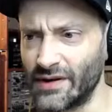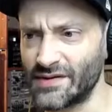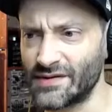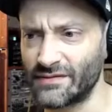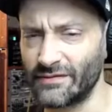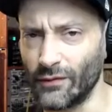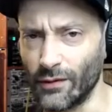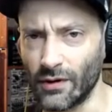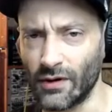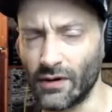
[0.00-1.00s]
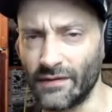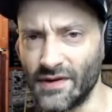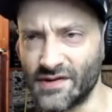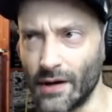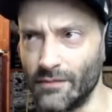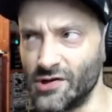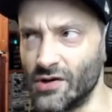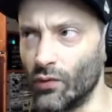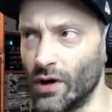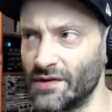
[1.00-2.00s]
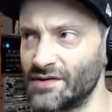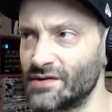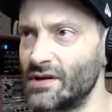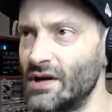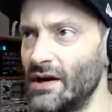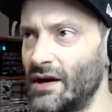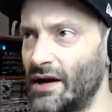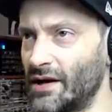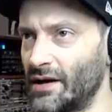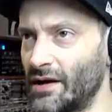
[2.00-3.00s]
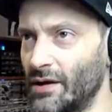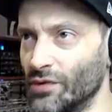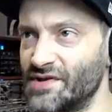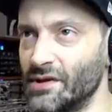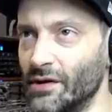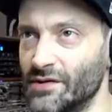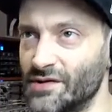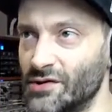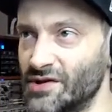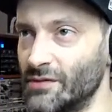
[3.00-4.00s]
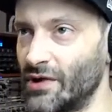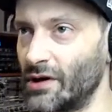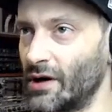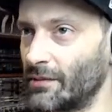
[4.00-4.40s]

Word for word: is, for these M G ones, uh, and we'll see those in just a minute.